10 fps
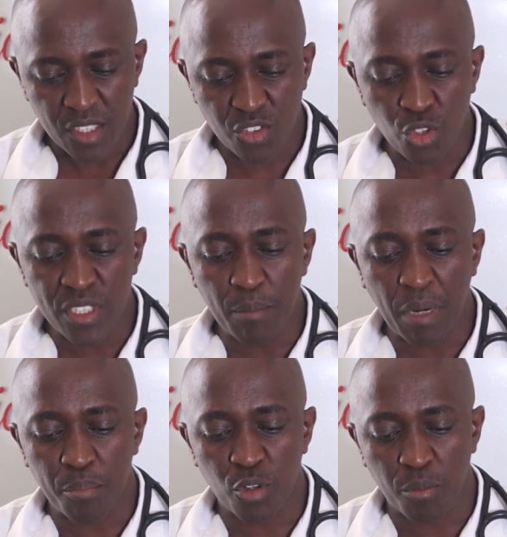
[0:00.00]
Sodium
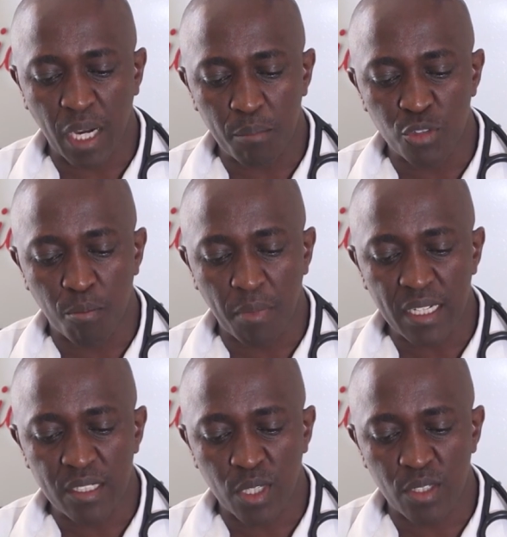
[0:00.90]

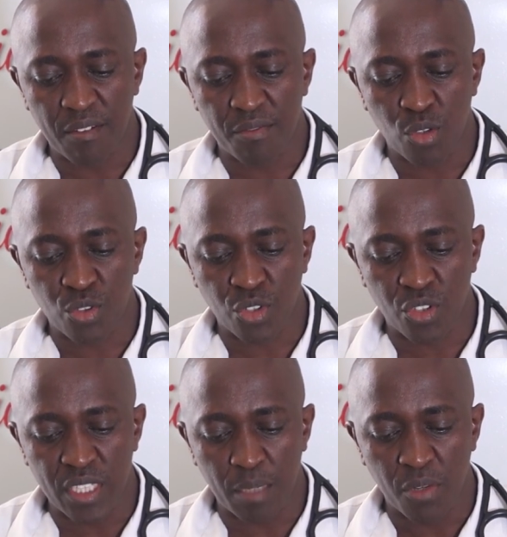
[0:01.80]
abnormality, where you have low
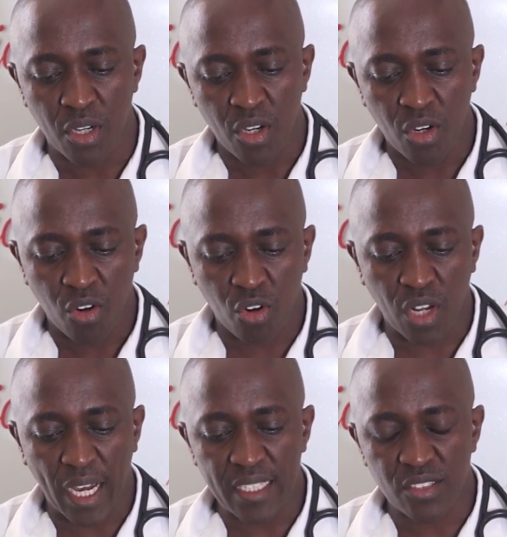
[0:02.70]
sodium or
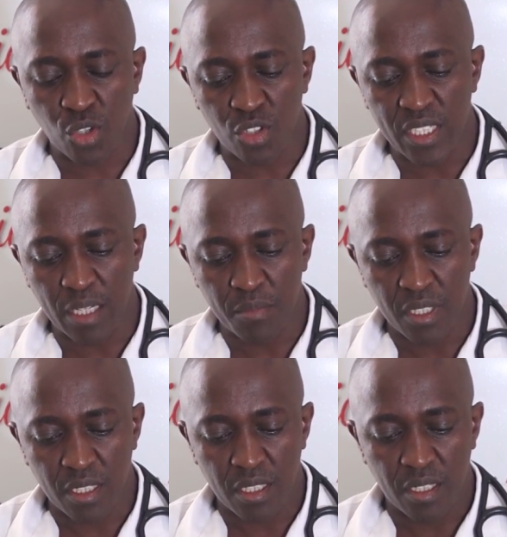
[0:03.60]
high sodium.
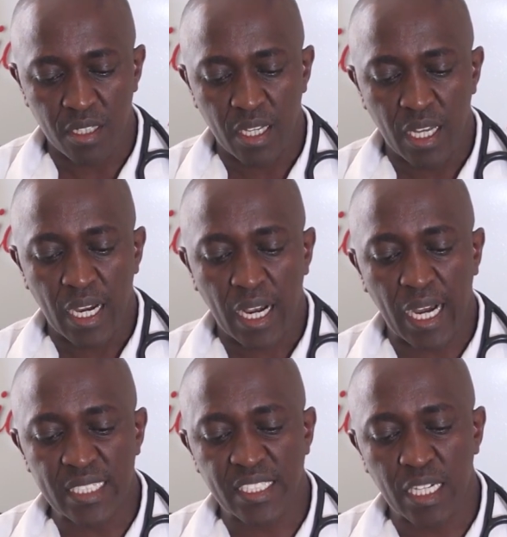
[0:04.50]

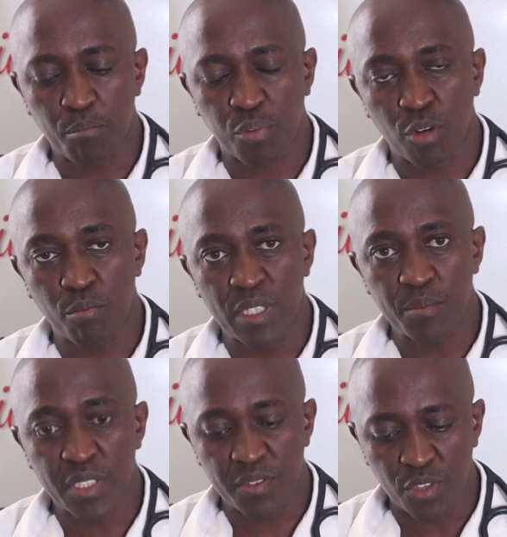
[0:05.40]
Calcium
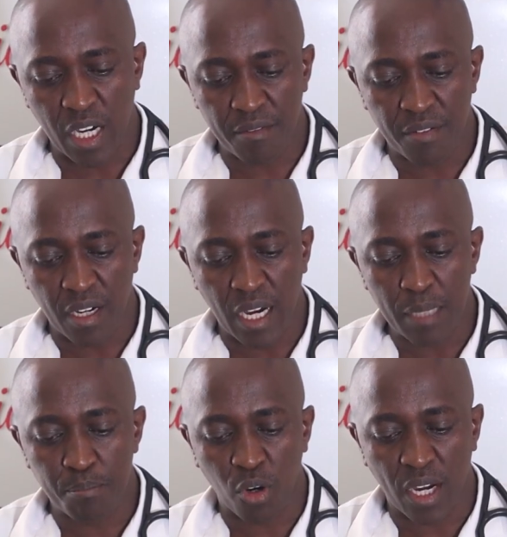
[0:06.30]
problems, if you have
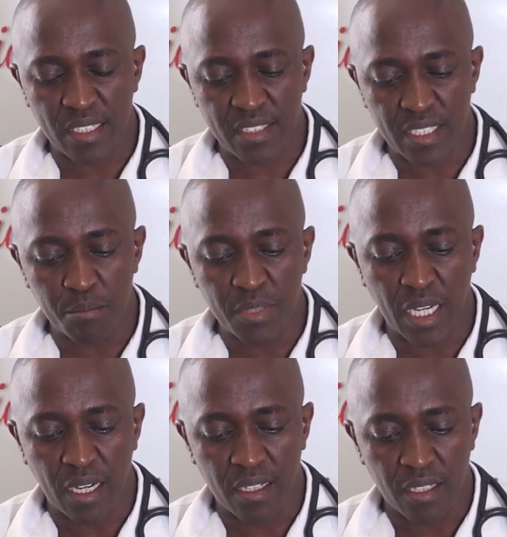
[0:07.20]
hypocalcemia.
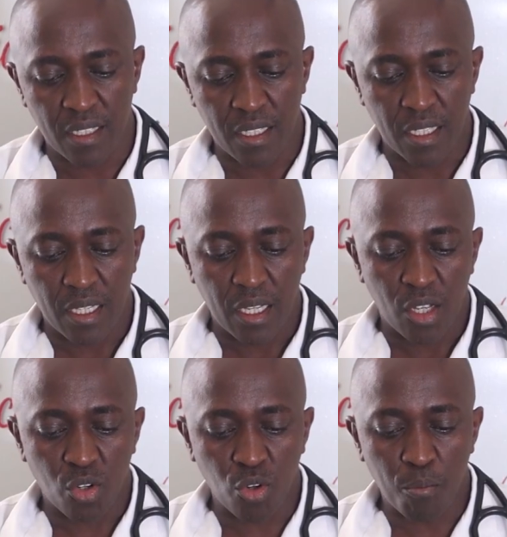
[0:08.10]

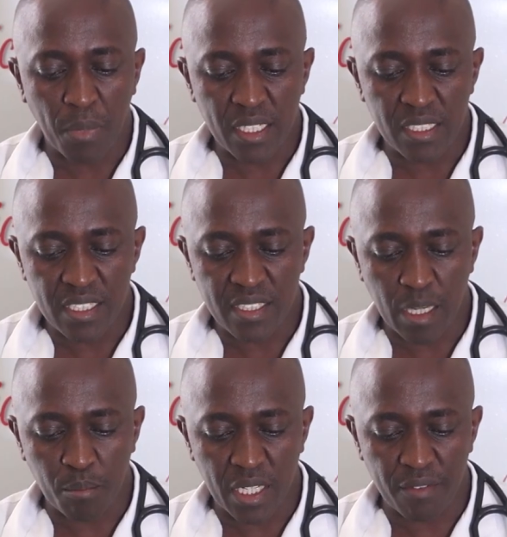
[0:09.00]
Low
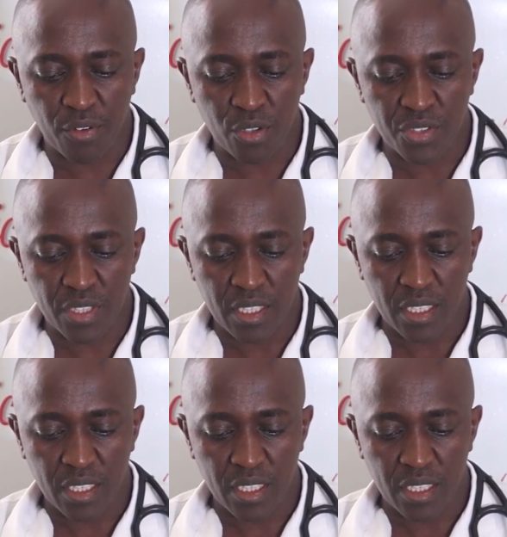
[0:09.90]
magnesium levels,